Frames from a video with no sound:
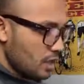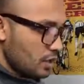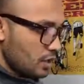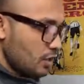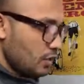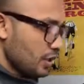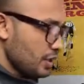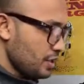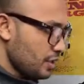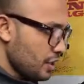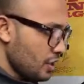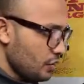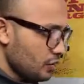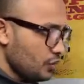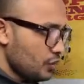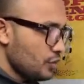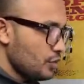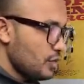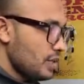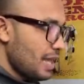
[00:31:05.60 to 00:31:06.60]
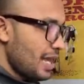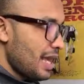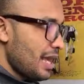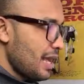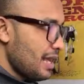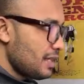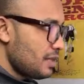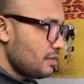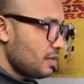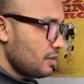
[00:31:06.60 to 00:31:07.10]
now let's go to the
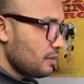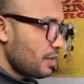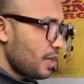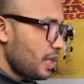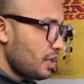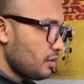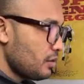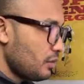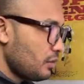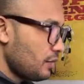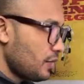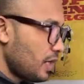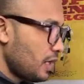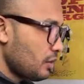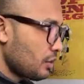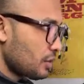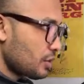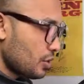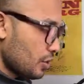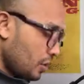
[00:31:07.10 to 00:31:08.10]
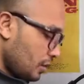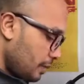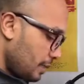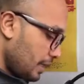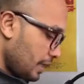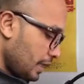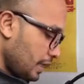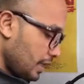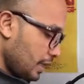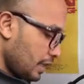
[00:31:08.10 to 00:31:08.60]
admin panel of our shop,
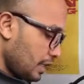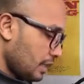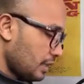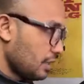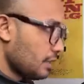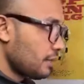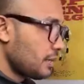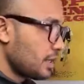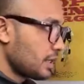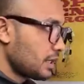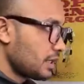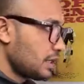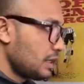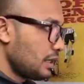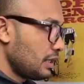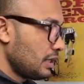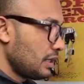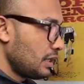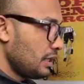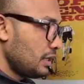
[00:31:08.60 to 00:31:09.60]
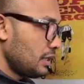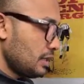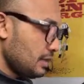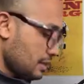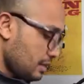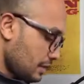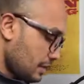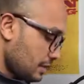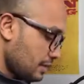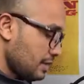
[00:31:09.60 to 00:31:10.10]
and in my
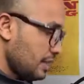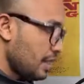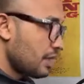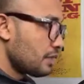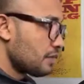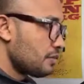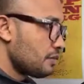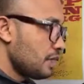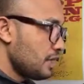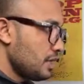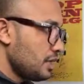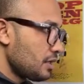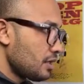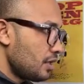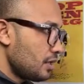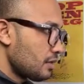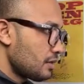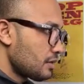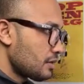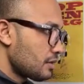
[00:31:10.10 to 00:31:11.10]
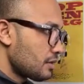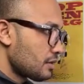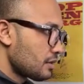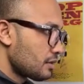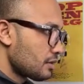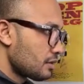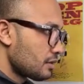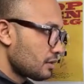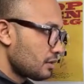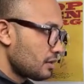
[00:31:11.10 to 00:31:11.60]
case it's adminos,
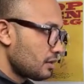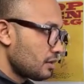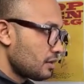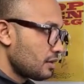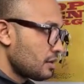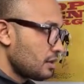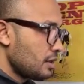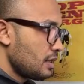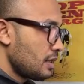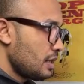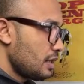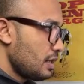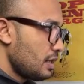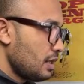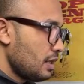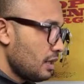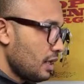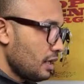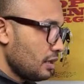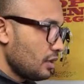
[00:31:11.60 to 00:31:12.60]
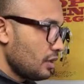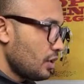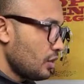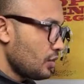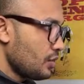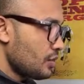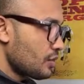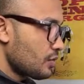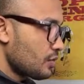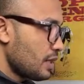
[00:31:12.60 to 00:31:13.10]
and go
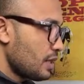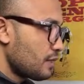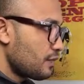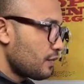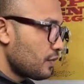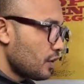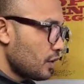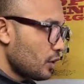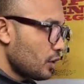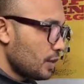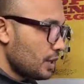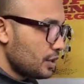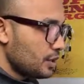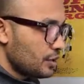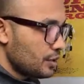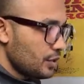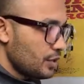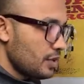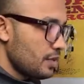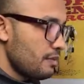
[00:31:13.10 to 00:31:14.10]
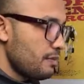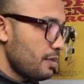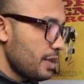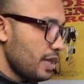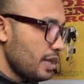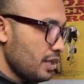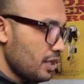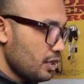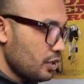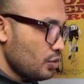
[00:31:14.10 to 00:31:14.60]
straight forward to the
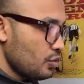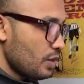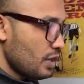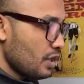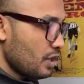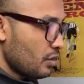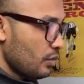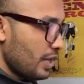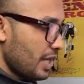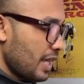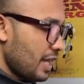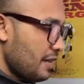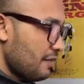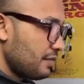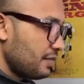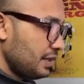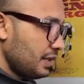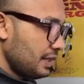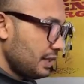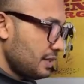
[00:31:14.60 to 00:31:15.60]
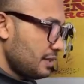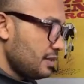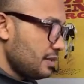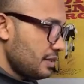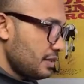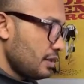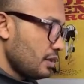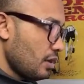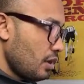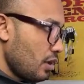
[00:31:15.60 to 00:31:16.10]
page where we have the
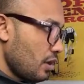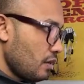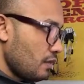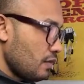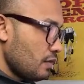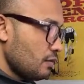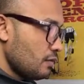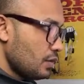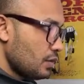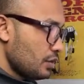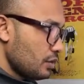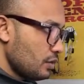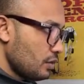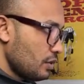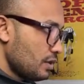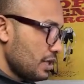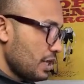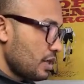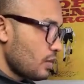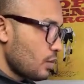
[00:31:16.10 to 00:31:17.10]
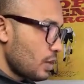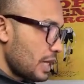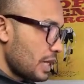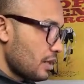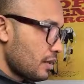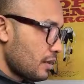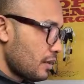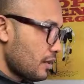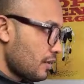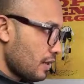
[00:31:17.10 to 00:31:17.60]
listing of the modules and
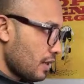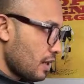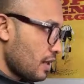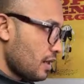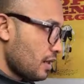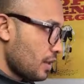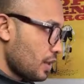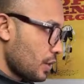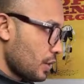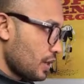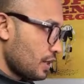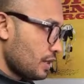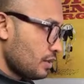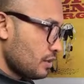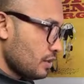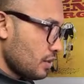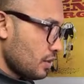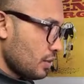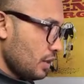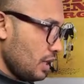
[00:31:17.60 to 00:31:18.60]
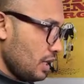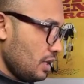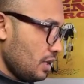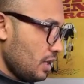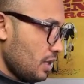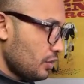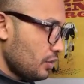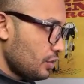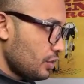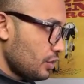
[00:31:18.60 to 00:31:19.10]
where they are hooked. So here
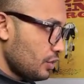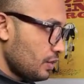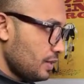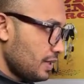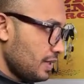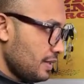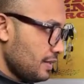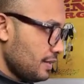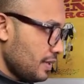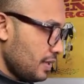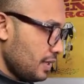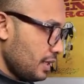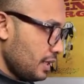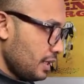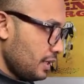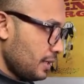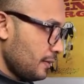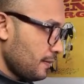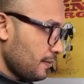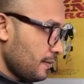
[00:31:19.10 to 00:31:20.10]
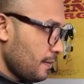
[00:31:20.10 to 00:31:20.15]
go to design,